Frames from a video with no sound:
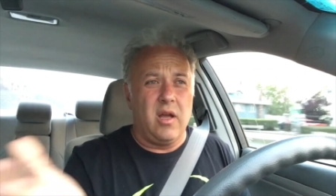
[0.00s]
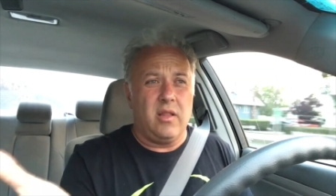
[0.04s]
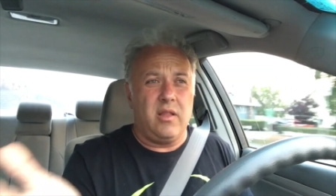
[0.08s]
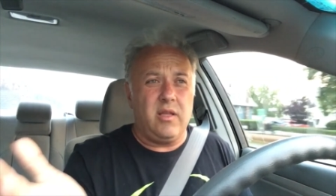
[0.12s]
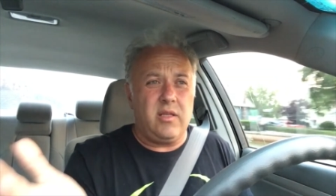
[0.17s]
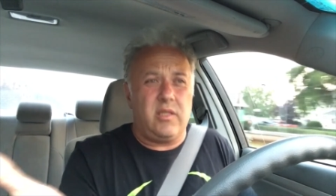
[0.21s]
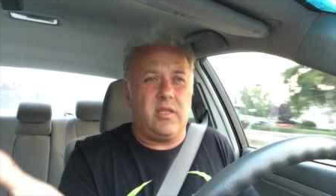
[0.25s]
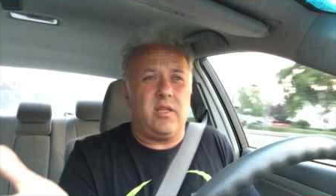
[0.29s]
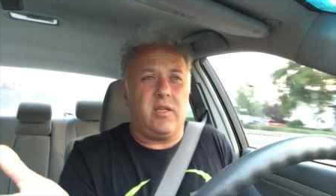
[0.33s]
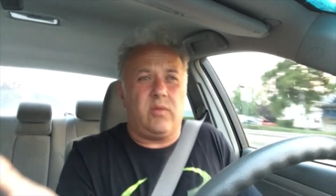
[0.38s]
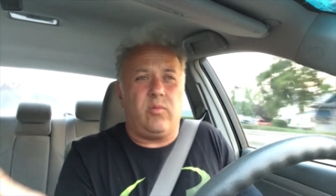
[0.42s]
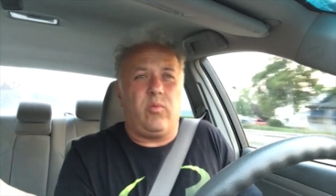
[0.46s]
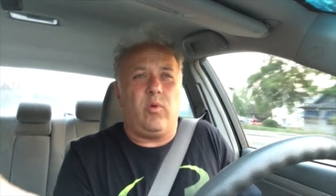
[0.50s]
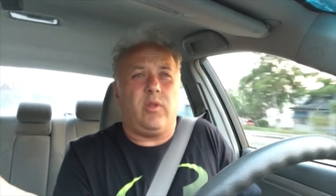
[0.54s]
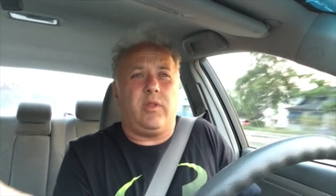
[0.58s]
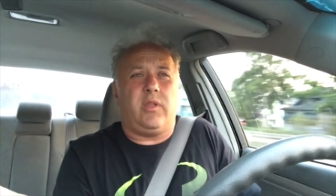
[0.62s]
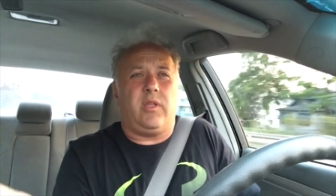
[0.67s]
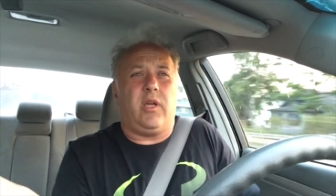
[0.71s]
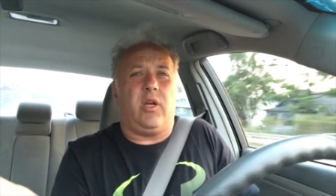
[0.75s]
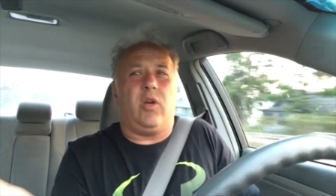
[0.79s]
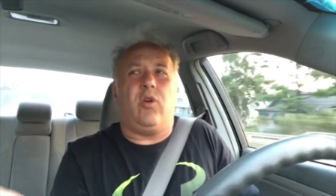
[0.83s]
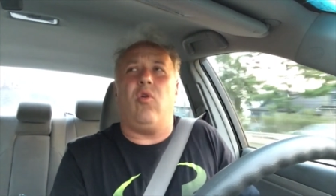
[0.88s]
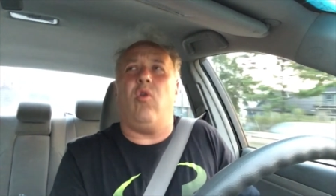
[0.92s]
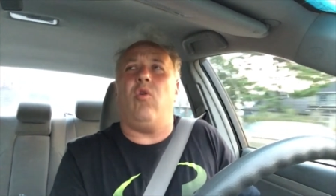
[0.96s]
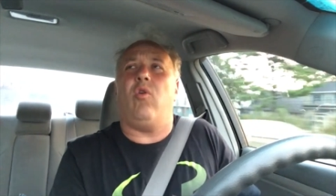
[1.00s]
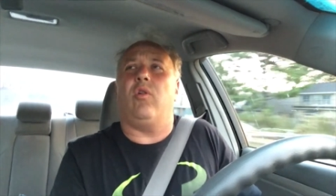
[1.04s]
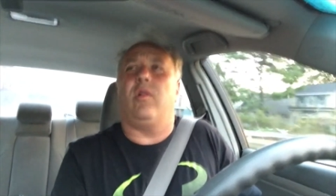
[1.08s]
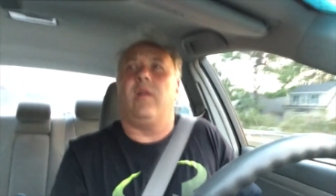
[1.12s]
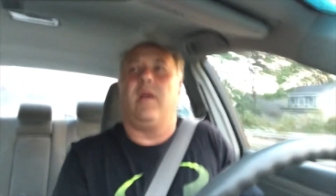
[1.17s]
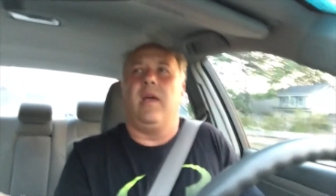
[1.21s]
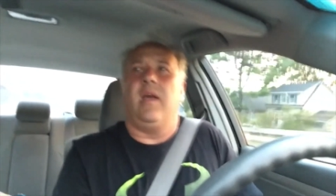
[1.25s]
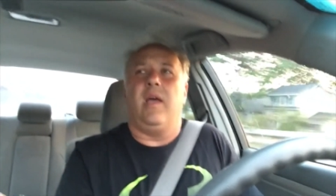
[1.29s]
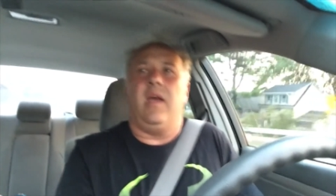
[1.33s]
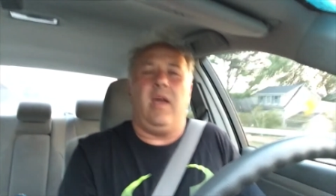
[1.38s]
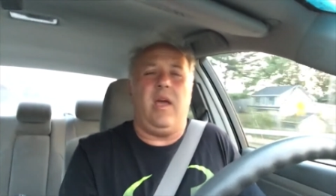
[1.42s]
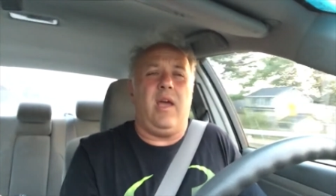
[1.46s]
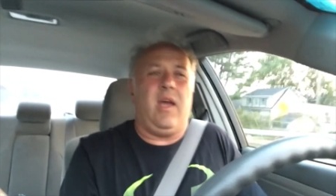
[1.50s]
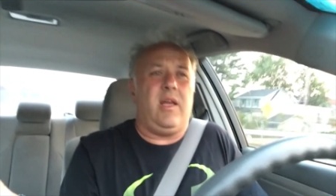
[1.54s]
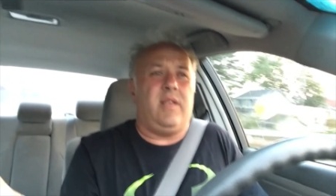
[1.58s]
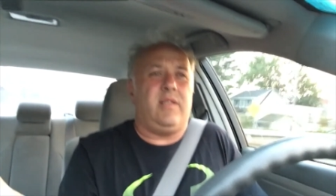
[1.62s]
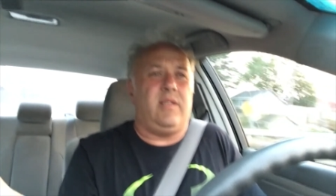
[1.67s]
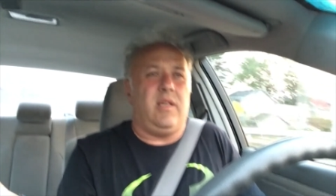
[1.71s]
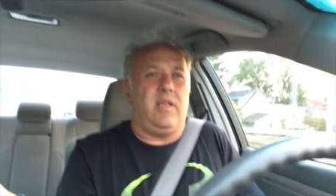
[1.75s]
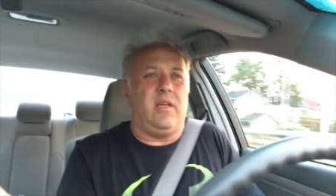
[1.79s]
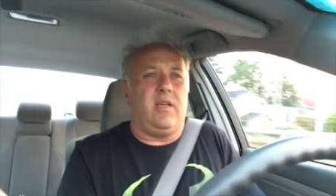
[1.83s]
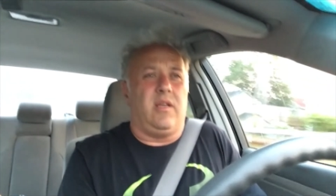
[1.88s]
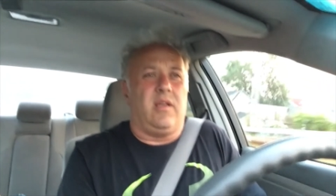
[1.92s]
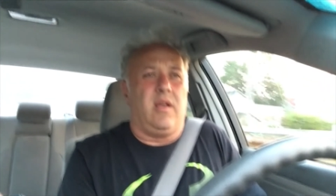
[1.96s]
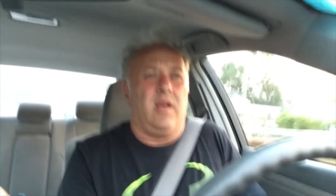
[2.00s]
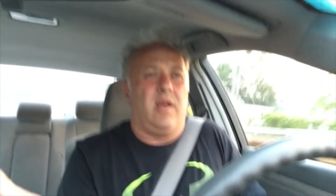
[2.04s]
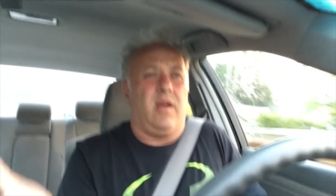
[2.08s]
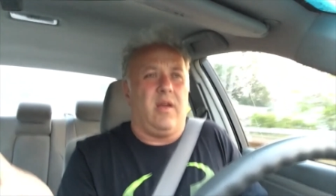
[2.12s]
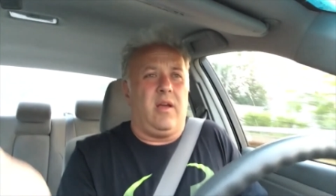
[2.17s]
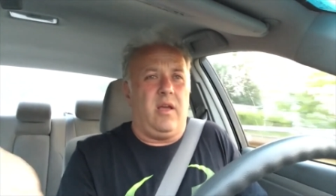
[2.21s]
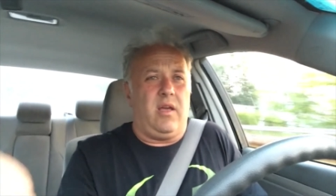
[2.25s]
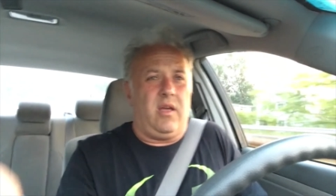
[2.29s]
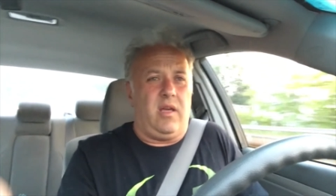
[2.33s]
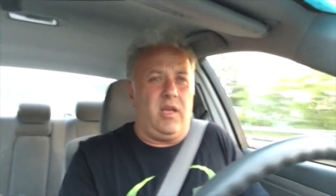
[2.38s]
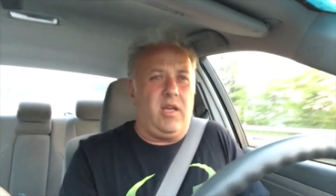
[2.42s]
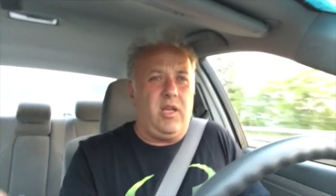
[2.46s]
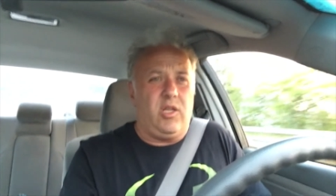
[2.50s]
this is what they call adding uh,